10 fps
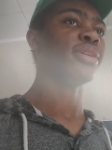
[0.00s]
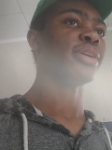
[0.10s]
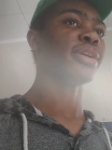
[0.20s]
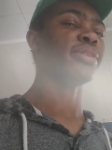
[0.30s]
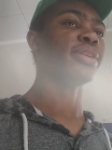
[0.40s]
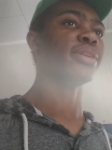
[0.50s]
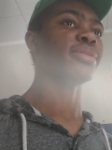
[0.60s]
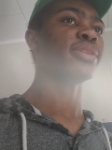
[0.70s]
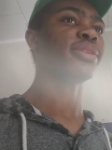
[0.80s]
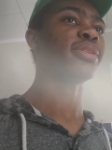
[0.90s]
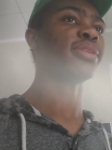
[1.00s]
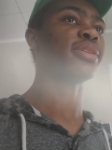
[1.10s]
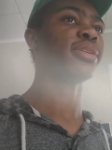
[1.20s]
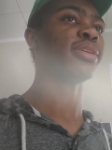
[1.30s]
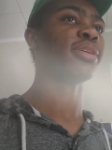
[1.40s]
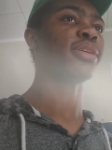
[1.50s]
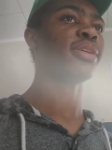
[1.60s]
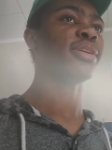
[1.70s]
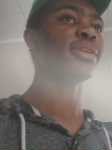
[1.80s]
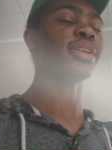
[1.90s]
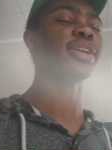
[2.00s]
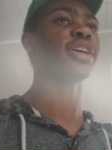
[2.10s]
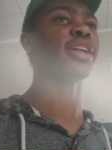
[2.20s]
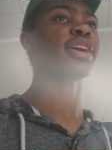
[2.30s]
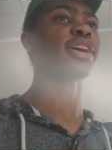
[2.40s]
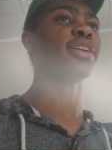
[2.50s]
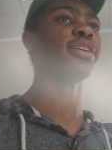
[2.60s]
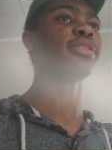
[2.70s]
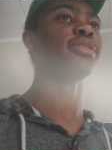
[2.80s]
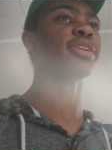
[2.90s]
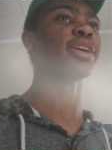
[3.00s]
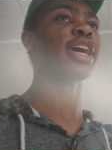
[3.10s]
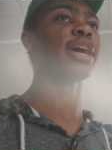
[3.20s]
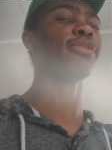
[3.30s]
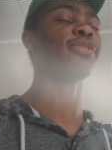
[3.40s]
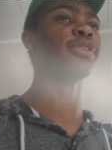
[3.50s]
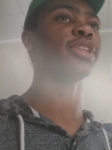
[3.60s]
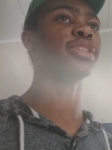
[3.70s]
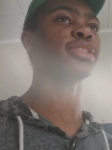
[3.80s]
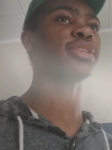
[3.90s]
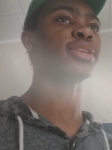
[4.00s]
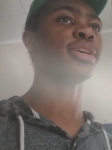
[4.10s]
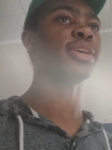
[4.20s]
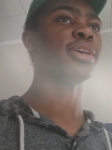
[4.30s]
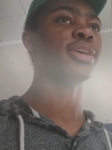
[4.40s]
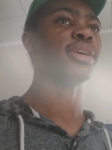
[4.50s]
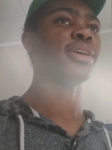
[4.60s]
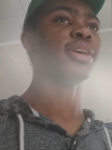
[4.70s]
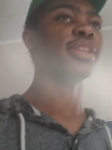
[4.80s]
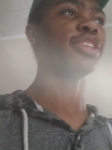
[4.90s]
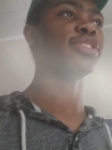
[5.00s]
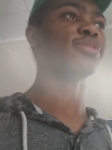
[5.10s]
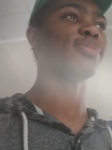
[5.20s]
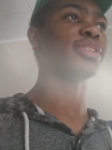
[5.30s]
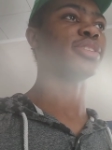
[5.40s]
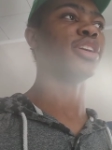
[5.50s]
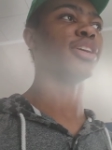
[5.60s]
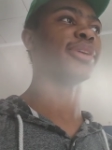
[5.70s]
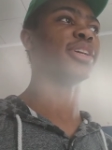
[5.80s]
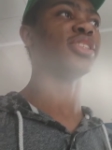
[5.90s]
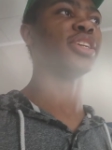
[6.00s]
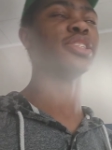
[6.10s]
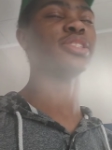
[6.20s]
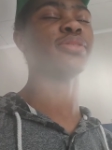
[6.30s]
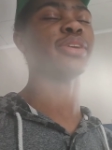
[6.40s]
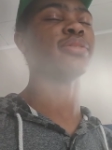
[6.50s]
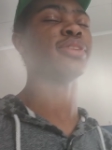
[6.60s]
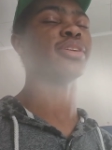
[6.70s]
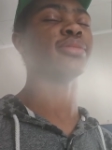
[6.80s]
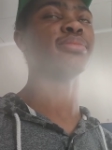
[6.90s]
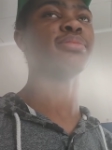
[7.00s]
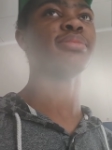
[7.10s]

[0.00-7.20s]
I don't know. Then again, I kind of took a nap before this, and this is basically on my agenda, so I don't know.